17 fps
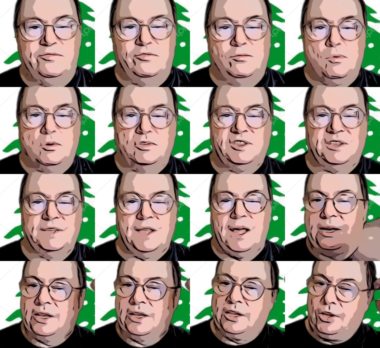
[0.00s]
you for watching
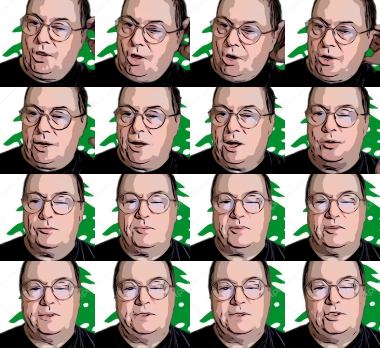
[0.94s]
that little lot. I hope
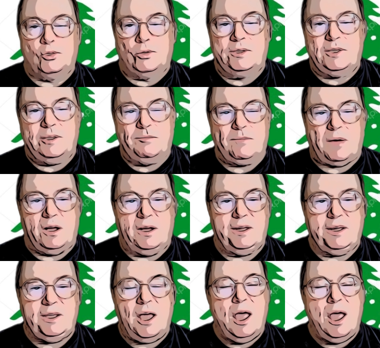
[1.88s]
you enjoyed them.
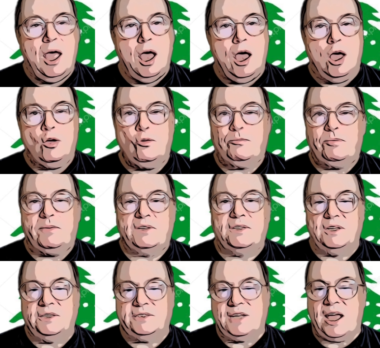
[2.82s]
I hope
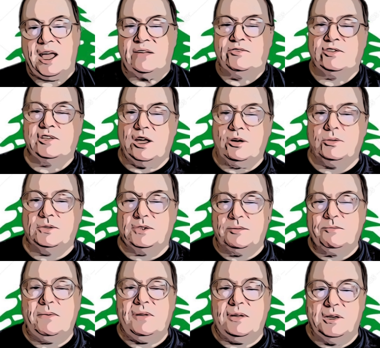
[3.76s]
you'd like to have a go at
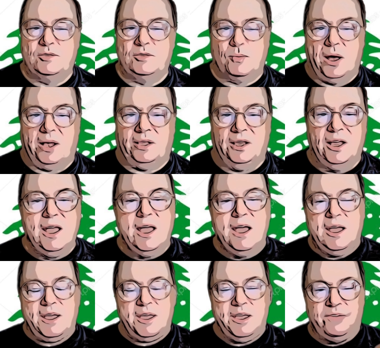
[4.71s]
them as well.
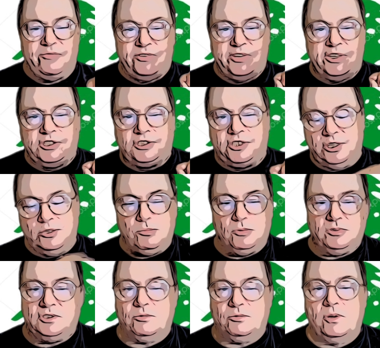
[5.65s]
If you do
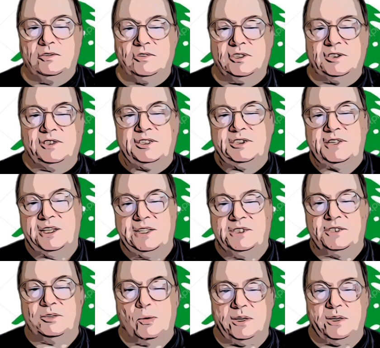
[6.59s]
want to answer
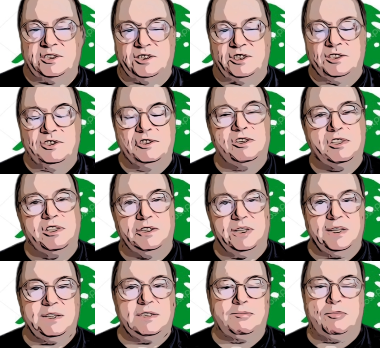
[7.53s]
today's questions, you
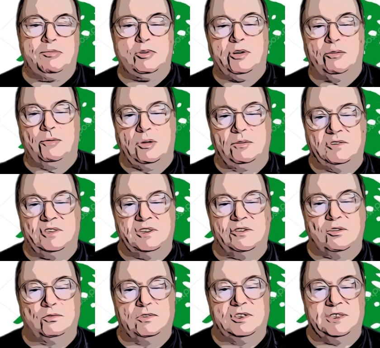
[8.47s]
need to put your
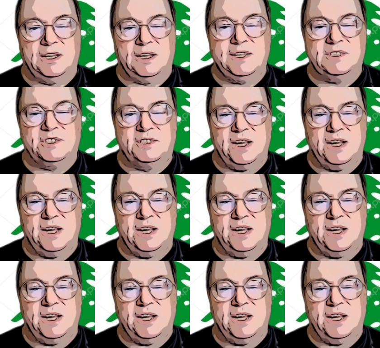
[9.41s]
answers on today's